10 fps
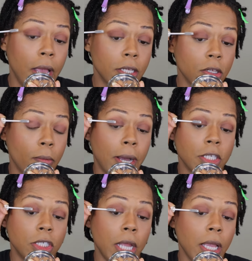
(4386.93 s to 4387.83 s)
And so by
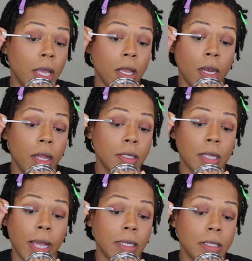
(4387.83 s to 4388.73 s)
shaking
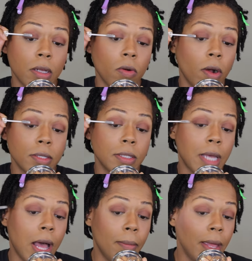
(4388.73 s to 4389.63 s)
this like this across the
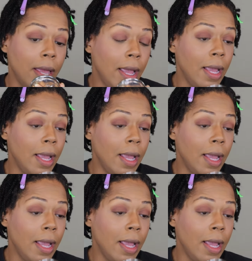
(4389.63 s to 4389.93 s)
top,